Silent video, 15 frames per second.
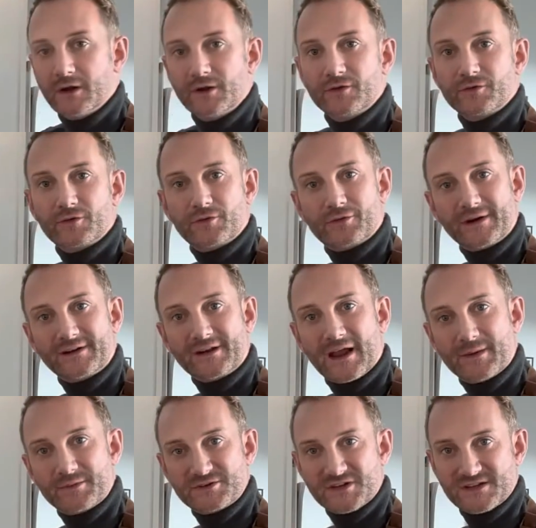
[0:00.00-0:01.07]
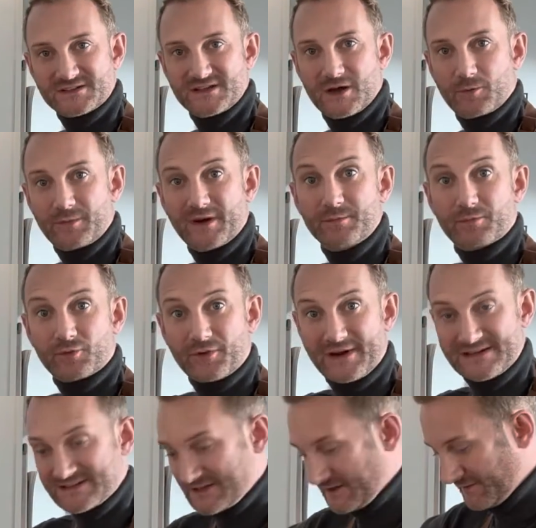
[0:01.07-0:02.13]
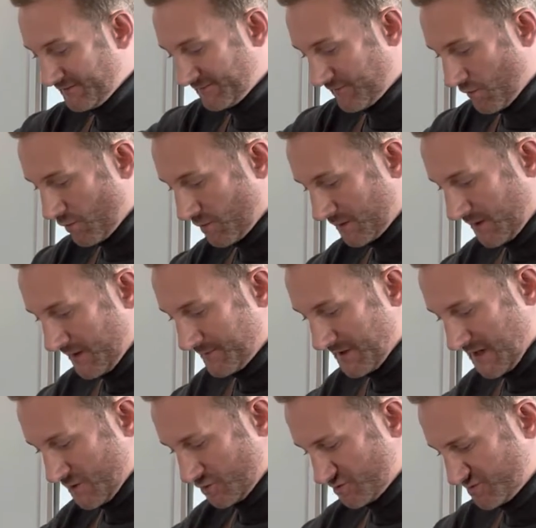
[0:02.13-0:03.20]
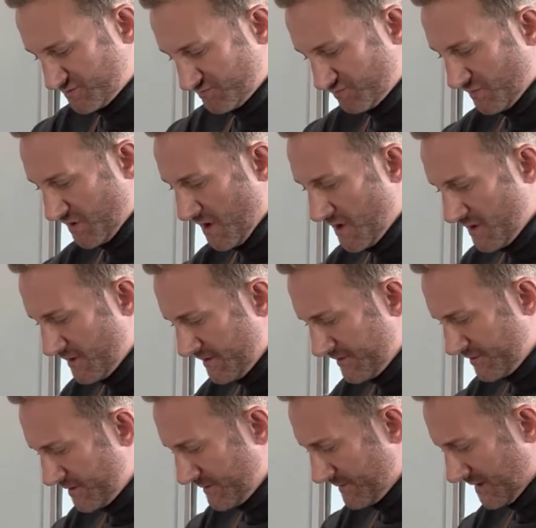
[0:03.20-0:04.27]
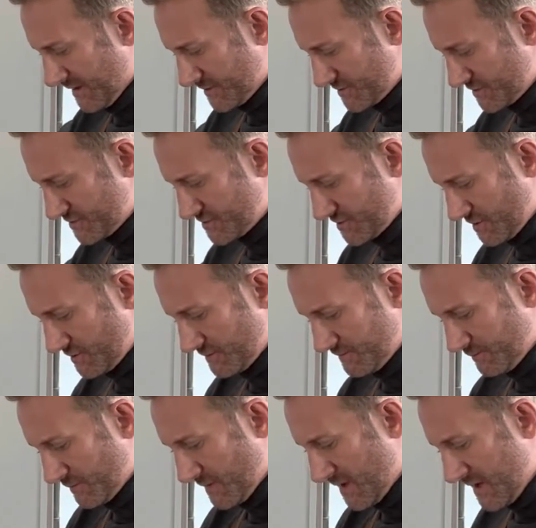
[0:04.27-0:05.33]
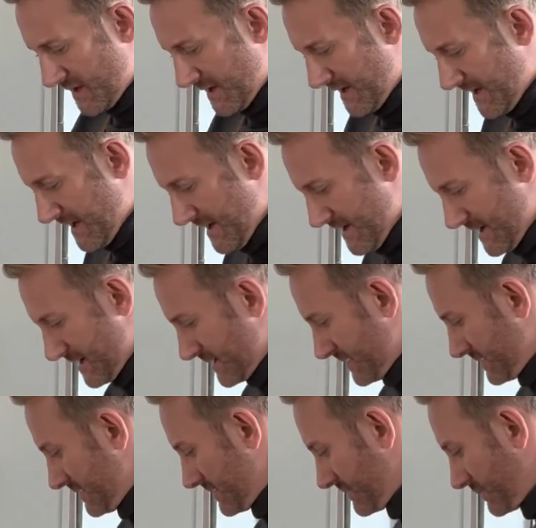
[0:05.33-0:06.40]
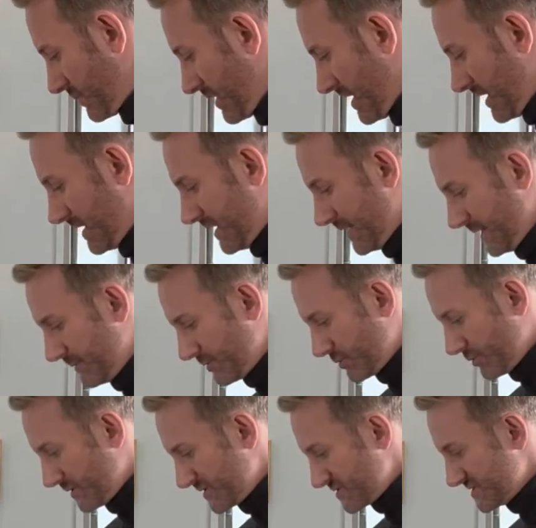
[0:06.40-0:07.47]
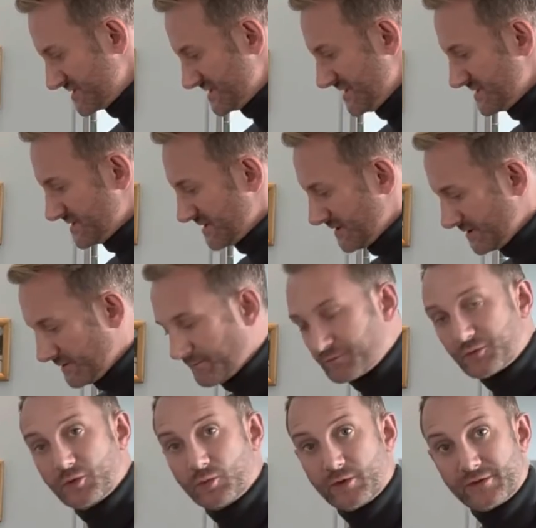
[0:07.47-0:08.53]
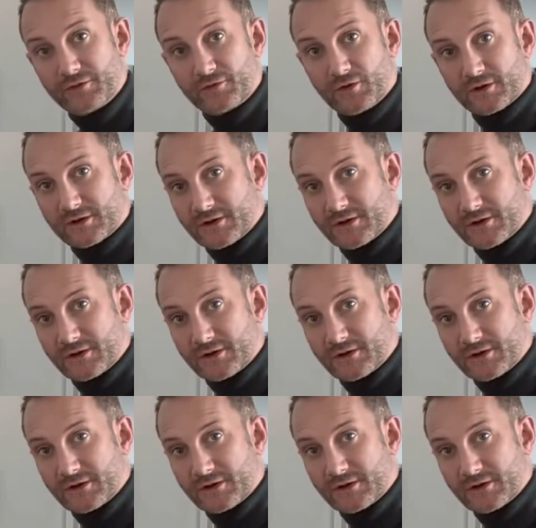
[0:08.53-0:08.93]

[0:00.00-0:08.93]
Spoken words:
So the red cabbage has now been braising for about 30 minutes or so, and I am going to season it with salt